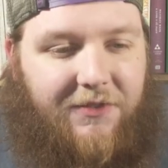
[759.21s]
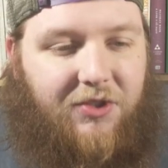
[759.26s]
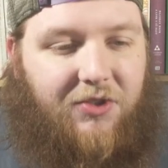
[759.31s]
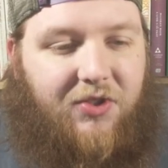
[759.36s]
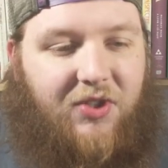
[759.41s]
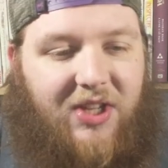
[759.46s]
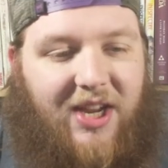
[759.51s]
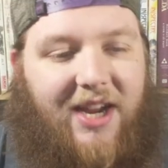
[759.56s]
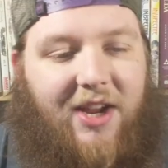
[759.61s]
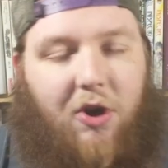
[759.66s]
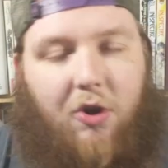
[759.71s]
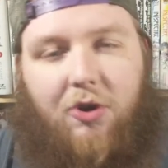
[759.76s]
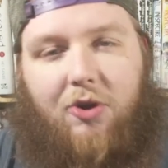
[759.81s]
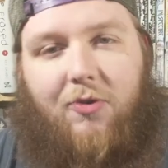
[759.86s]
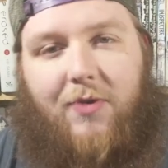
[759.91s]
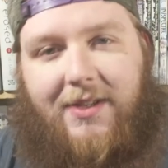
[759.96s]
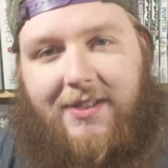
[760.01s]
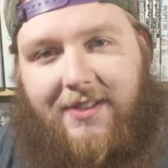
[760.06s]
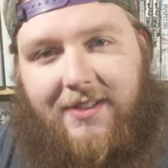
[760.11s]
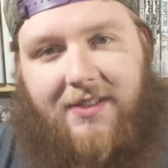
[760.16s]
So seeing
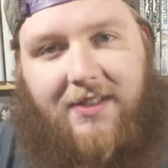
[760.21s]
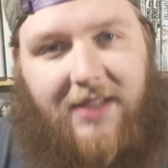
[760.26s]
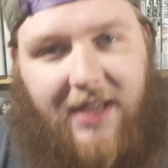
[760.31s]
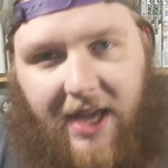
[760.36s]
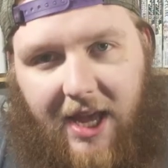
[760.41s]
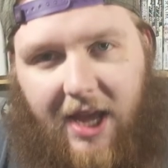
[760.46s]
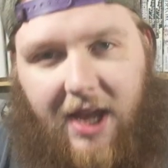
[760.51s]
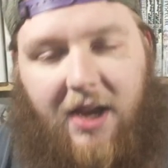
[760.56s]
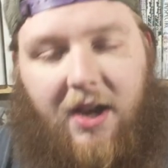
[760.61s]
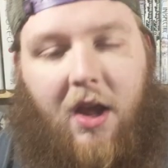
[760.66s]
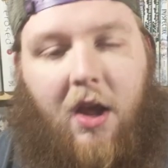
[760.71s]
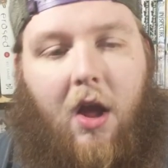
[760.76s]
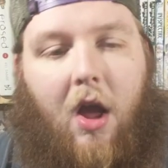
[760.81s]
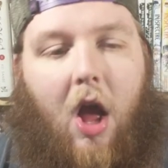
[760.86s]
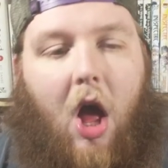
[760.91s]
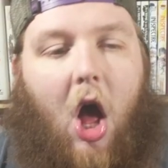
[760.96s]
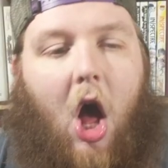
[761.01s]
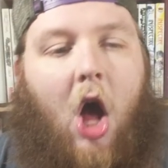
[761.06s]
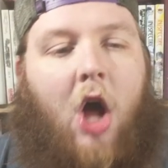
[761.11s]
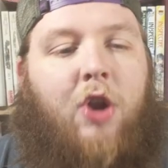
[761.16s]
Goku as this kid
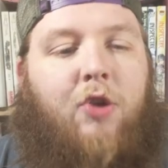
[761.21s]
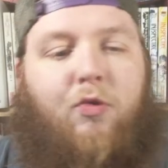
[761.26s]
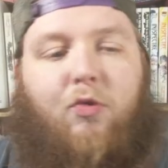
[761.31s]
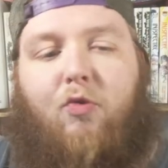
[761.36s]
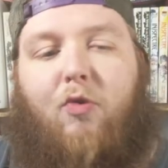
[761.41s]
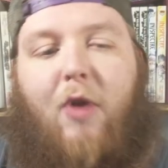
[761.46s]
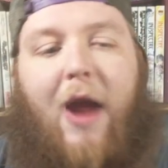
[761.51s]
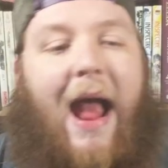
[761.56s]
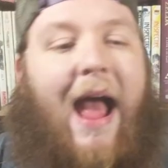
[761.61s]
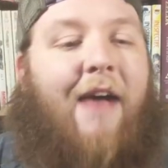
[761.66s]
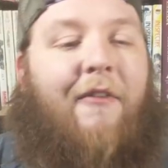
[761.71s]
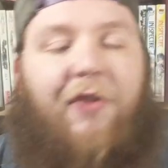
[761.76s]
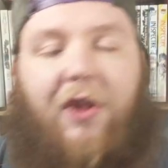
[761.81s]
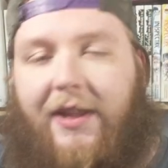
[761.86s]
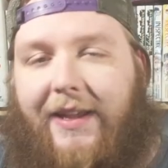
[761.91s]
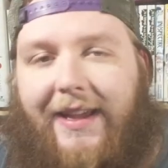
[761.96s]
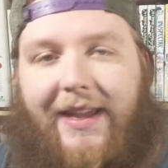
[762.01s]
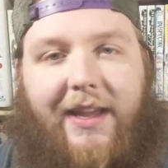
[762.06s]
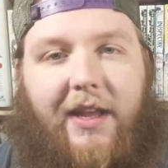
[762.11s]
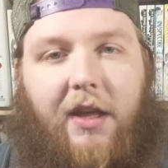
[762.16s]

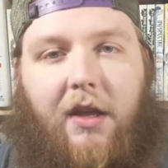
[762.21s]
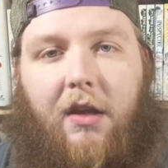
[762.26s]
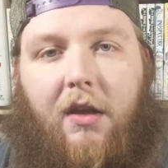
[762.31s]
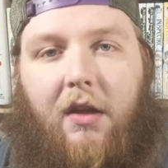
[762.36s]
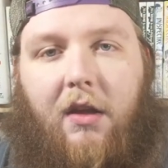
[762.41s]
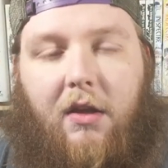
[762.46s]
unraveling